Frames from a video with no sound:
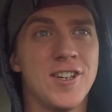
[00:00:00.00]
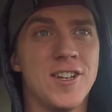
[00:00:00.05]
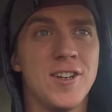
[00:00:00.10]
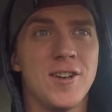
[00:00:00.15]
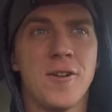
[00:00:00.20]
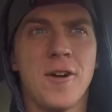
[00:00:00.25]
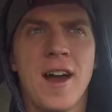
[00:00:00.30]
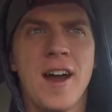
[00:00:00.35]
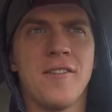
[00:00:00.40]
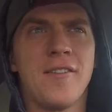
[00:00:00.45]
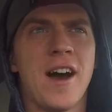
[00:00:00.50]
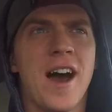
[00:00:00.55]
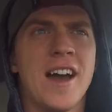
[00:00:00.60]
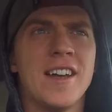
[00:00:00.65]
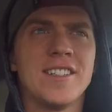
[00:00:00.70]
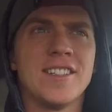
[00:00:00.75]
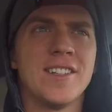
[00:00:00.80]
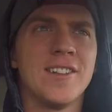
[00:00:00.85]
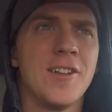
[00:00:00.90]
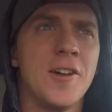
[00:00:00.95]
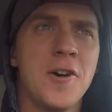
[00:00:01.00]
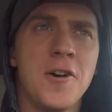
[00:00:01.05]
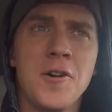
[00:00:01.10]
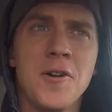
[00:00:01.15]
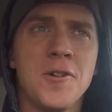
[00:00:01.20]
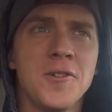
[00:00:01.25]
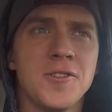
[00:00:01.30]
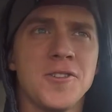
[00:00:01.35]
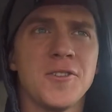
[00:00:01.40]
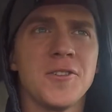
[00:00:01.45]
You don't have highs and
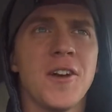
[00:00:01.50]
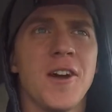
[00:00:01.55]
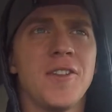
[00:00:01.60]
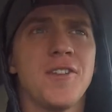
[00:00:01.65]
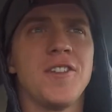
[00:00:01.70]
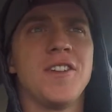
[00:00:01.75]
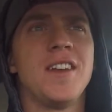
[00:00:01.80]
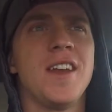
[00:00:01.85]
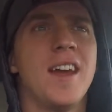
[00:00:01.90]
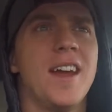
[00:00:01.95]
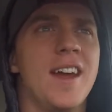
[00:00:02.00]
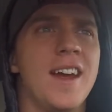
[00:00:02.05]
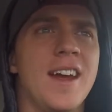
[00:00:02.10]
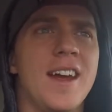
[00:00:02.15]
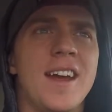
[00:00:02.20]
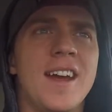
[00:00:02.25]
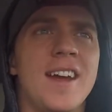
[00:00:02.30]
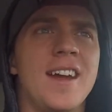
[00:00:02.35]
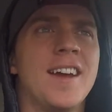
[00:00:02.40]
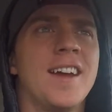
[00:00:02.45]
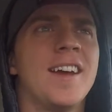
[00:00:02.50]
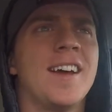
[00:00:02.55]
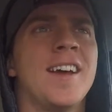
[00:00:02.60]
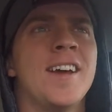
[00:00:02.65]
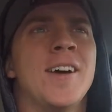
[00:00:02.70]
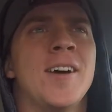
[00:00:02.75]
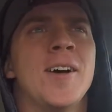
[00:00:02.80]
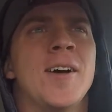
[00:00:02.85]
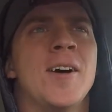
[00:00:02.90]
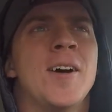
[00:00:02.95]
lows throughout the day.
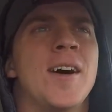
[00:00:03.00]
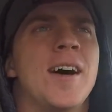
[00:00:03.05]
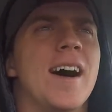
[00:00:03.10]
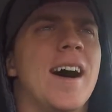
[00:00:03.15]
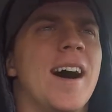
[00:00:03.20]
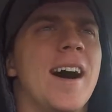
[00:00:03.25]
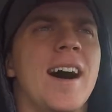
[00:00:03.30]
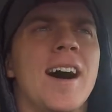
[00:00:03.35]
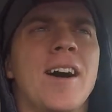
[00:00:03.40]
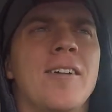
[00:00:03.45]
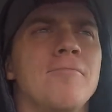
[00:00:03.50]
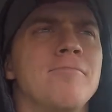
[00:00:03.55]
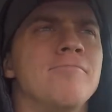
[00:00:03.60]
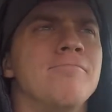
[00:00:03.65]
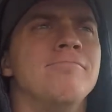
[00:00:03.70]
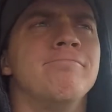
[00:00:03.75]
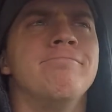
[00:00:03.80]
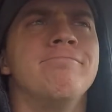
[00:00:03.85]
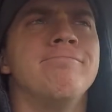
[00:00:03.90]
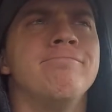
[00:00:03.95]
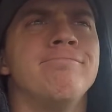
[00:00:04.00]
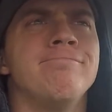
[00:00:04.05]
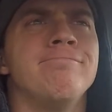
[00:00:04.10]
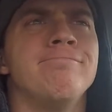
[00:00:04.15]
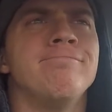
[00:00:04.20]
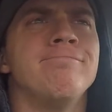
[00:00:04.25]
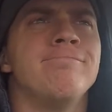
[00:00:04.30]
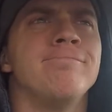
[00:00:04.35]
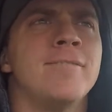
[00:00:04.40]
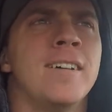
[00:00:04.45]

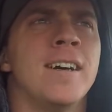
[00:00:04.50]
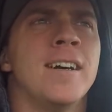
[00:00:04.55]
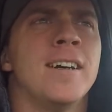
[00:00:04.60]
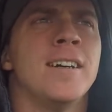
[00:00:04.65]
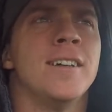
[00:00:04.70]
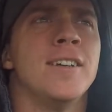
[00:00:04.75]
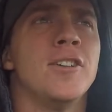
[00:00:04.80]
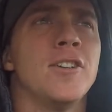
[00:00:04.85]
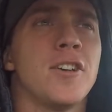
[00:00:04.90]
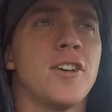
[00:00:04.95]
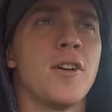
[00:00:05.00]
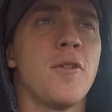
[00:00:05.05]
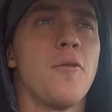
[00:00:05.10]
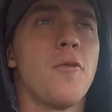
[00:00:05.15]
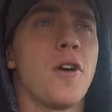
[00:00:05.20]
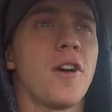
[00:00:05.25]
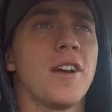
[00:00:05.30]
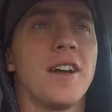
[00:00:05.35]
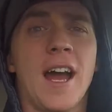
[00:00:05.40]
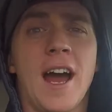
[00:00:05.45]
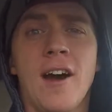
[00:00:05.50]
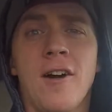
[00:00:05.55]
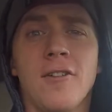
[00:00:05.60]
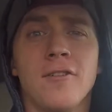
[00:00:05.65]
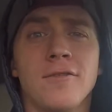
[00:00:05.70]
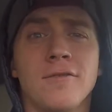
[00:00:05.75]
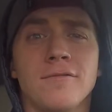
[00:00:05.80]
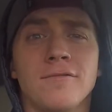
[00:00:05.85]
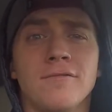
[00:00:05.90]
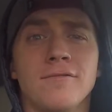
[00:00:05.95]
You can work out
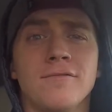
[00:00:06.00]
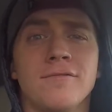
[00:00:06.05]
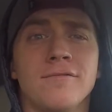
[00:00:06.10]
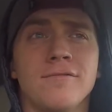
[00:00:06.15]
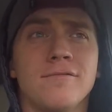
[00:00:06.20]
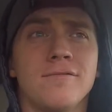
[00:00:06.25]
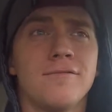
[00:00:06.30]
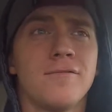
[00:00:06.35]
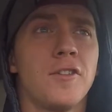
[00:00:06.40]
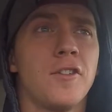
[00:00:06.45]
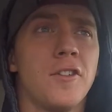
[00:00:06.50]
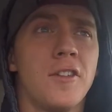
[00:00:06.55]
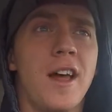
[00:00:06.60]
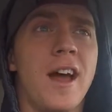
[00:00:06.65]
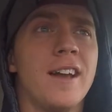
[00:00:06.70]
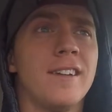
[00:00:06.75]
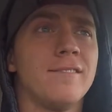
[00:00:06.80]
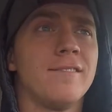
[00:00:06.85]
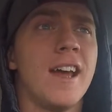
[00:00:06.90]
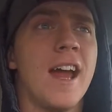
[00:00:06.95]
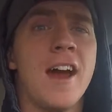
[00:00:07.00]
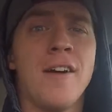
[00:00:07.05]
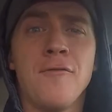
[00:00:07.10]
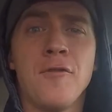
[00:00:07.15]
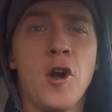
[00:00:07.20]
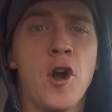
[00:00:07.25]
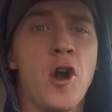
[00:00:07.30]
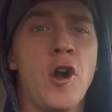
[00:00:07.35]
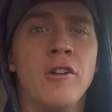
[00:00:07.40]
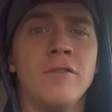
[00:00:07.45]
for like
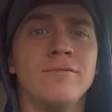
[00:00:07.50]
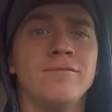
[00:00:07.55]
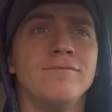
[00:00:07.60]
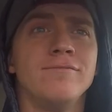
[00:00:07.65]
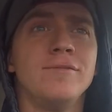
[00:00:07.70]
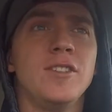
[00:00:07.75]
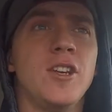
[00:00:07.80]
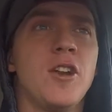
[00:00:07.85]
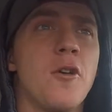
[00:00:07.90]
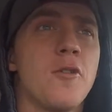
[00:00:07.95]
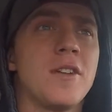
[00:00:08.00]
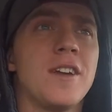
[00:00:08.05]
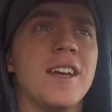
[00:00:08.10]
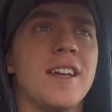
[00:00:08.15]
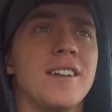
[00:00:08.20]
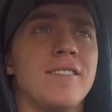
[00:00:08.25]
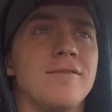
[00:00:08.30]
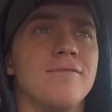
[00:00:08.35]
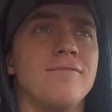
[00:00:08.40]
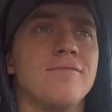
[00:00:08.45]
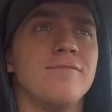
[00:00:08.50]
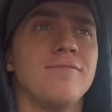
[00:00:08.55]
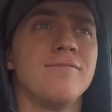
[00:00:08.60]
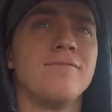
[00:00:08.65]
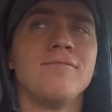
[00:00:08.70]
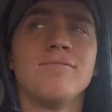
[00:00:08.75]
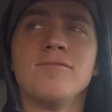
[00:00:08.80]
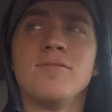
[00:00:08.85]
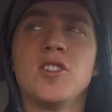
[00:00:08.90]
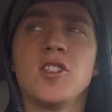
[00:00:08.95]
ever. You don't get
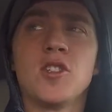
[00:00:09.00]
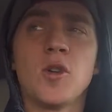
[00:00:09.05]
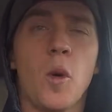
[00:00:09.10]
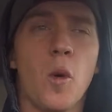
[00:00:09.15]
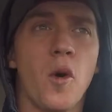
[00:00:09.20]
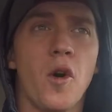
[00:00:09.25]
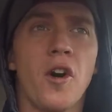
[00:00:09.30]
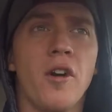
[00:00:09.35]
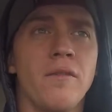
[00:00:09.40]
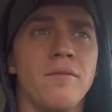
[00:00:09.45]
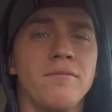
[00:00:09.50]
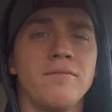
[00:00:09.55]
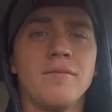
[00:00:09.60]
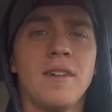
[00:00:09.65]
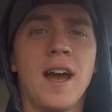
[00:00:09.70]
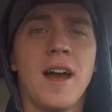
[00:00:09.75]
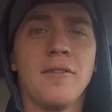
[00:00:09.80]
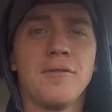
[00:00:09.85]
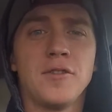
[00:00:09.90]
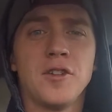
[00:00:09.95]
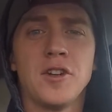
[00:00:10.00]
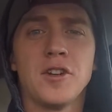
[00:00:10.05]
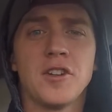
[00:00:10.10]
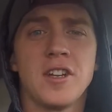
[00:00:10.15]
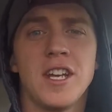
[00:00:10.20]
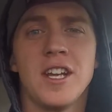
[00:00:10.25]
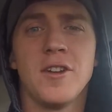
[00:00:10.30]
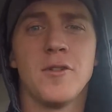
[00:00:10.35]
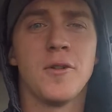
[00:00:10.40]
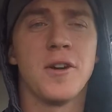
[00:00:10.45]
sore after you're
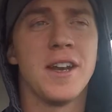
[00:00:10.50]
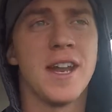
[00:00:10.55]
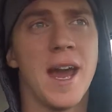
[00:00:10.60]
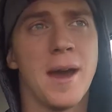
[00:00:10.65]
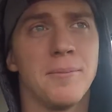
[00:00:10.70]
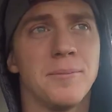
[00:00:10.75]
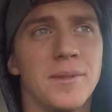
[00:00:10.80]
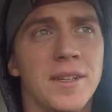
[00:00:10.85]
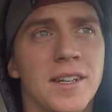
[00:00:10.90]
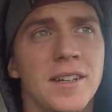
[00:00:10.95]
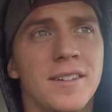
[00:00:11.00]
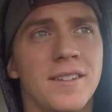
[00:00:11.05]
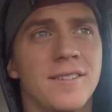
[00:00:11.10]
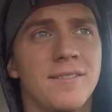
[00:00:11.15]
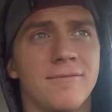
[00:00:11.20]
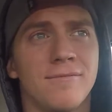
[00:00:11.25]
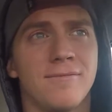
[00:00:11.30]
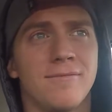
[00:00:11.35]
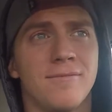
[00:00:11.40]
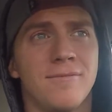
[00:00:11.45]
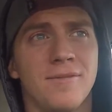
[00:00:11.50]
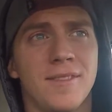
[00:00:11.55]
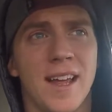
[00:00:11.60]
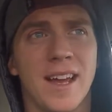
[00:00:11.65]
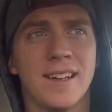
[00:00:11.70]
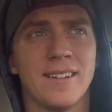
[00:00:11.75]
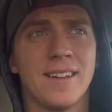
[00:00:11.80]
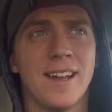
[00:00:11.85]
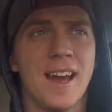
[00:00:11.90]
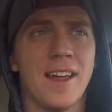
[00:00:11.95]
keto adapted,
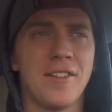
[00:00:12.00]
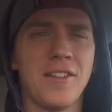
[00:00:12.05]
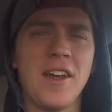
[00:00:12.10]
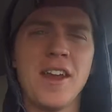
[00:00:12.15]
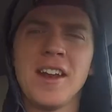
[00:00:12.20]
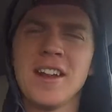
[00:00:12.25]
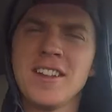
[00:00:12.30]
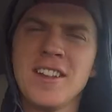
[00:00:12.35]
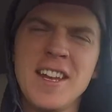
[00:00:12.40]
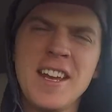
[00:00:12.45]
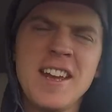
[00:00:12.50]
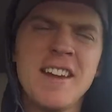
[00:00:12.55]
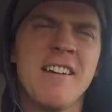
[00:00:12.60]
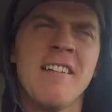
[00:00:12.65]
like athletically.